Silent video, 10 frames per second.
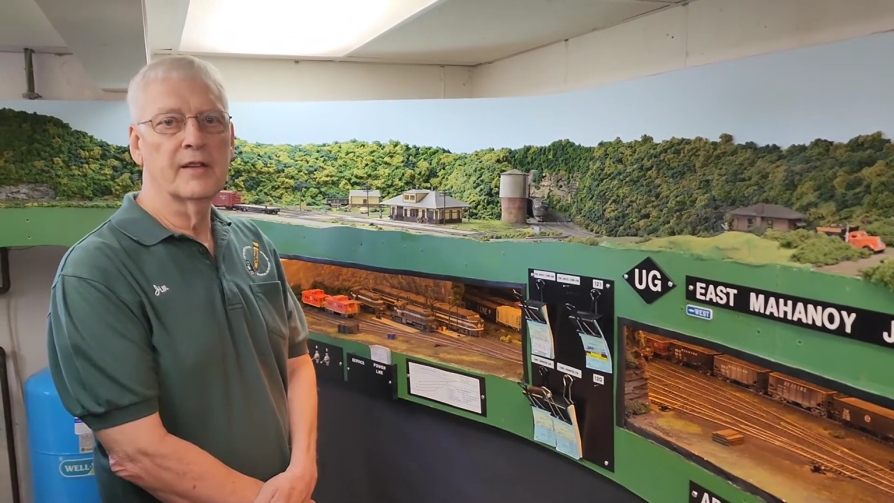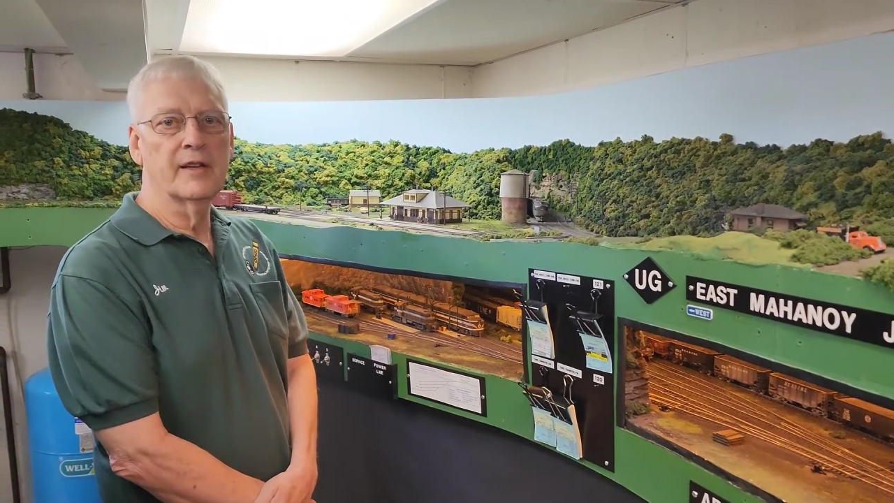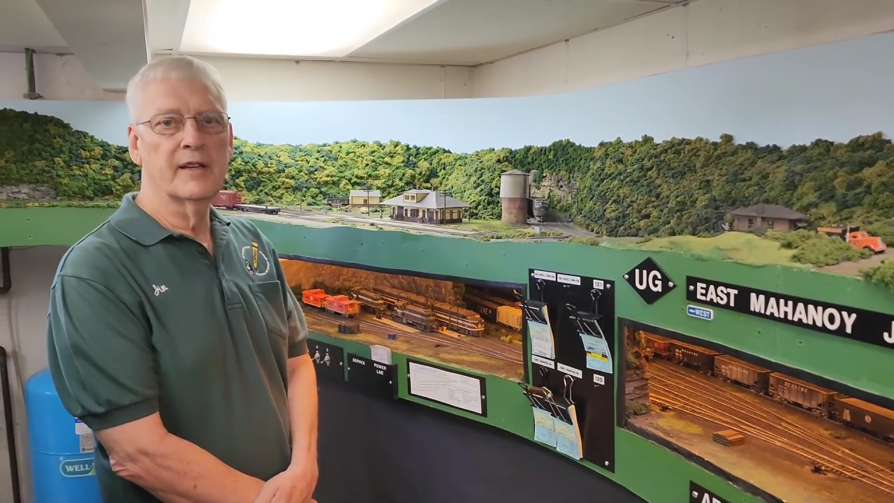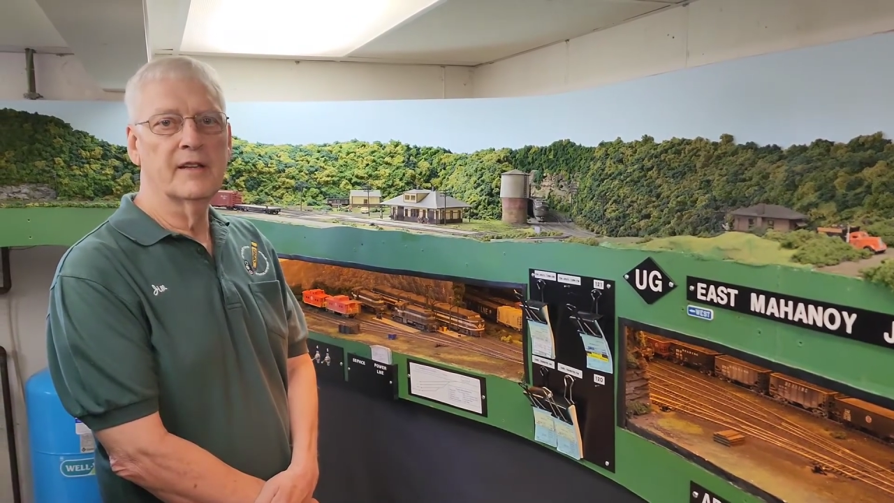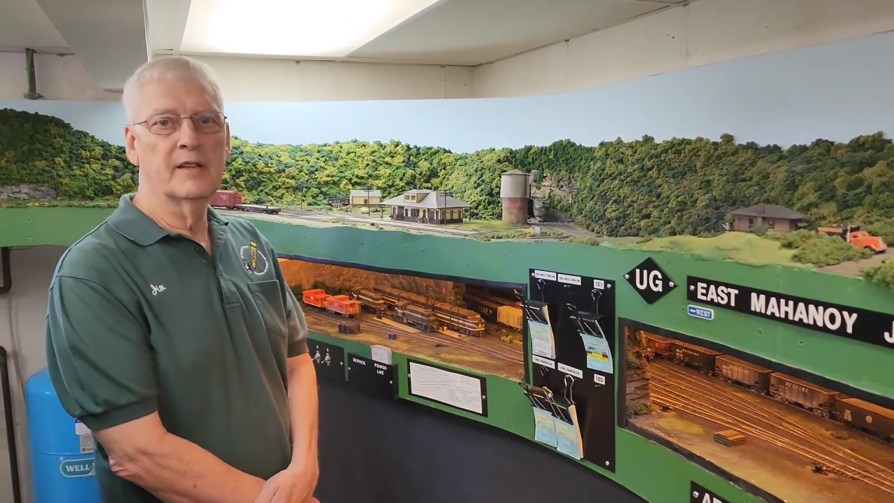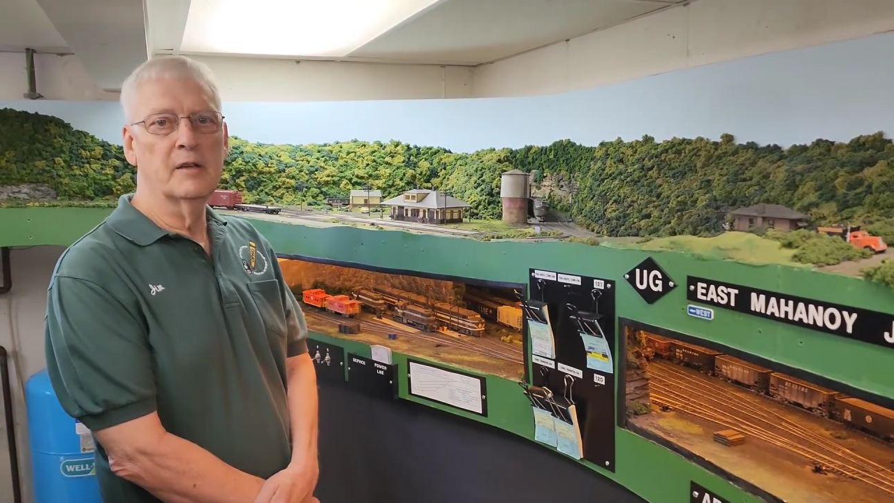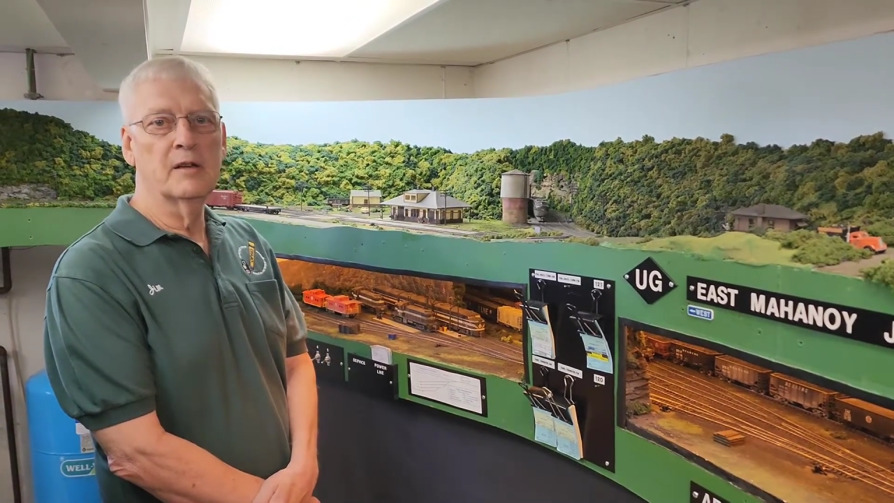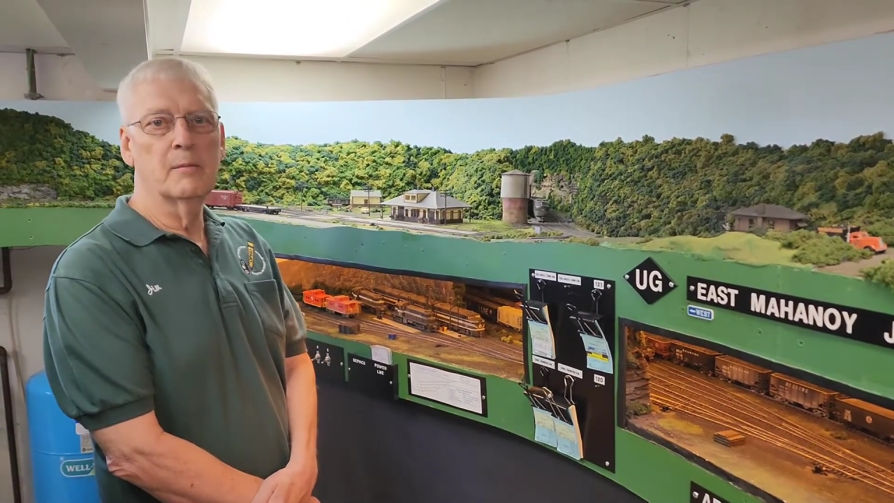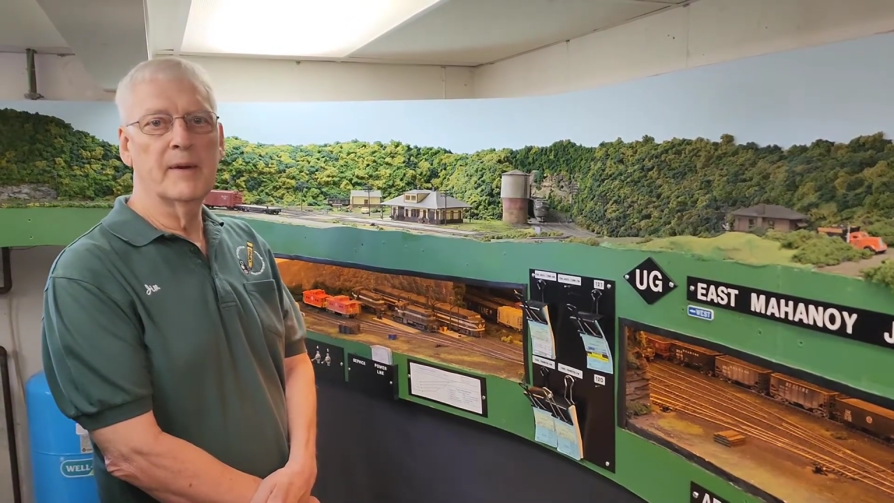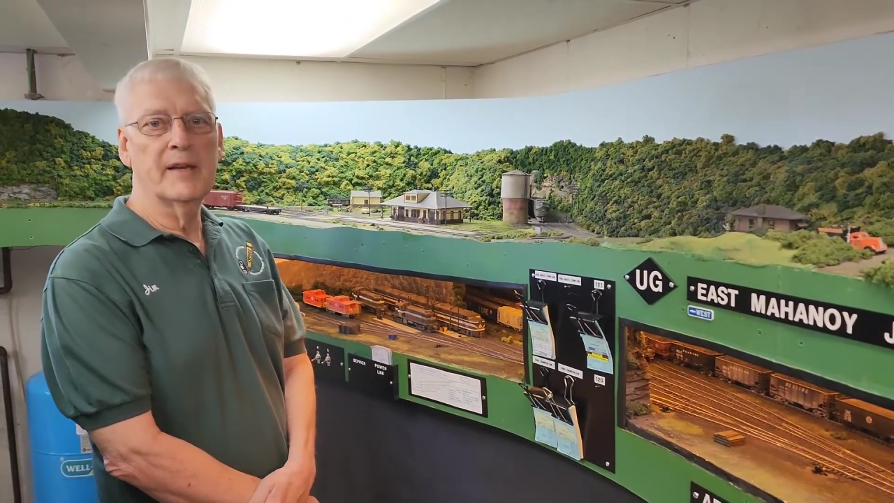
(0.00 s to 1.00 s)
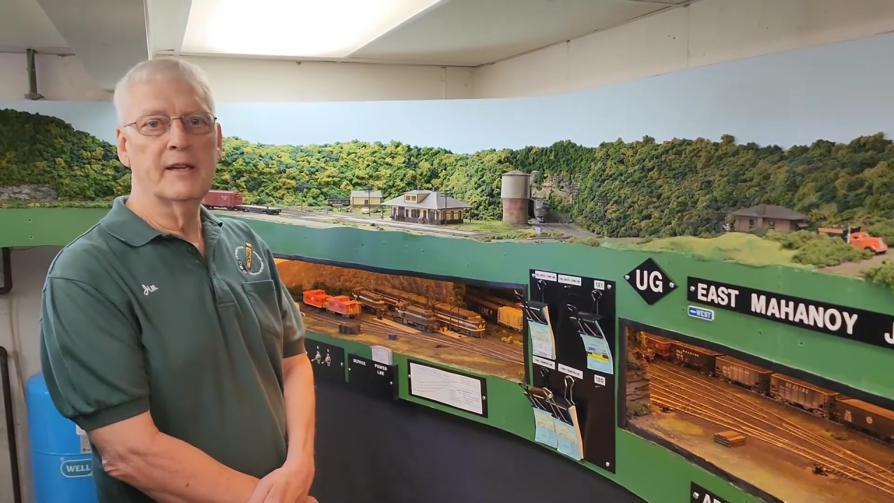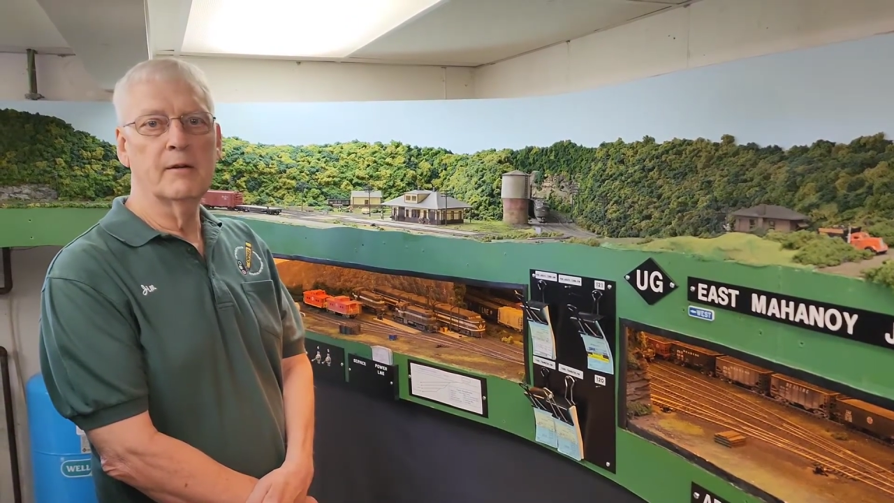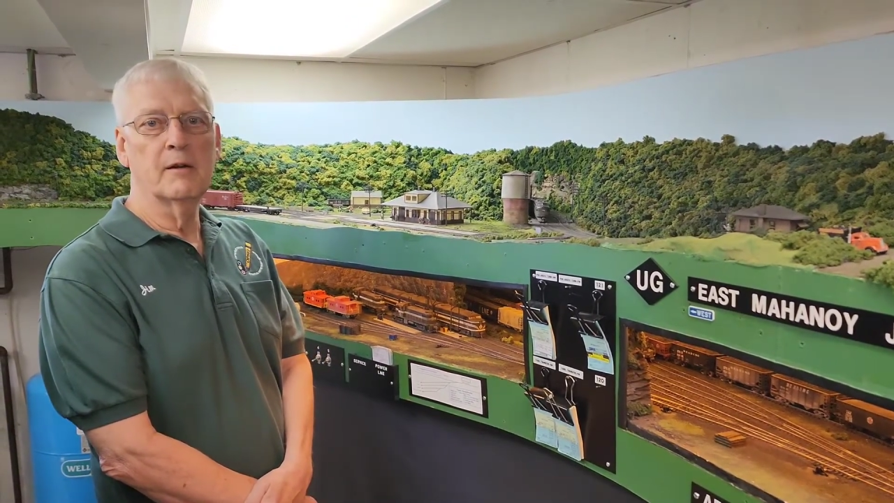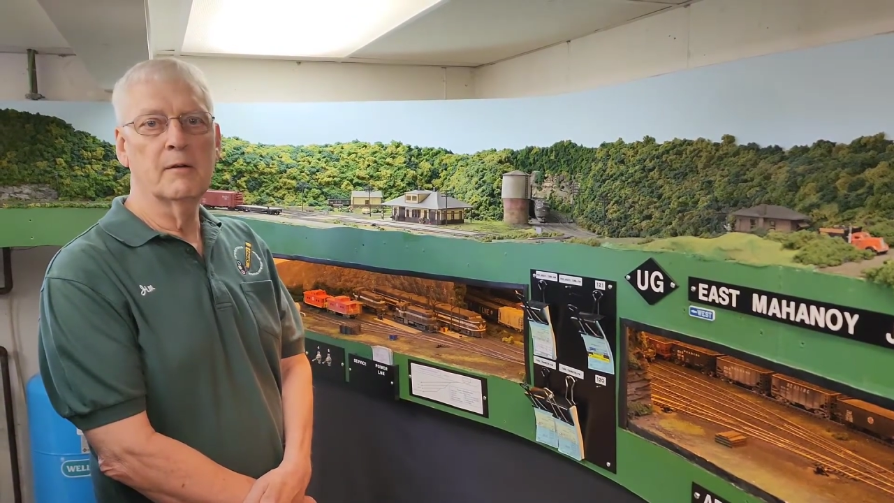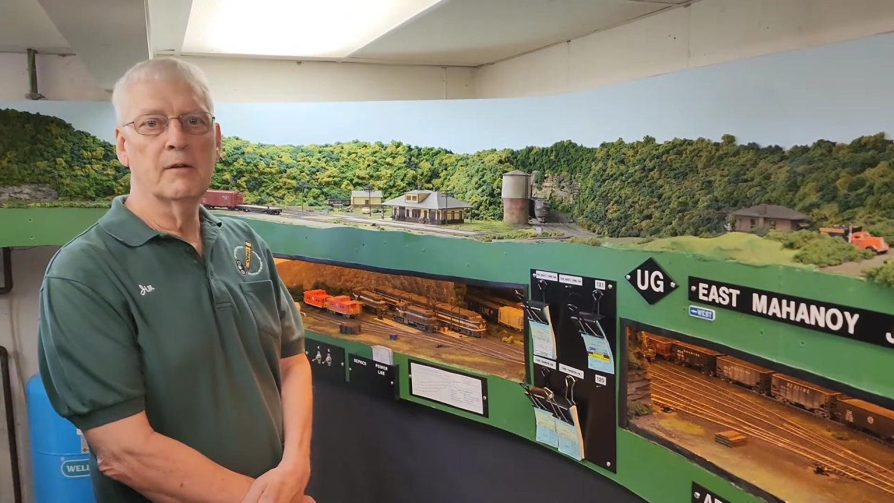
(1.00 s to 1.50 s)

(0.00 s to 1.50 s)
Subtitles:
and the main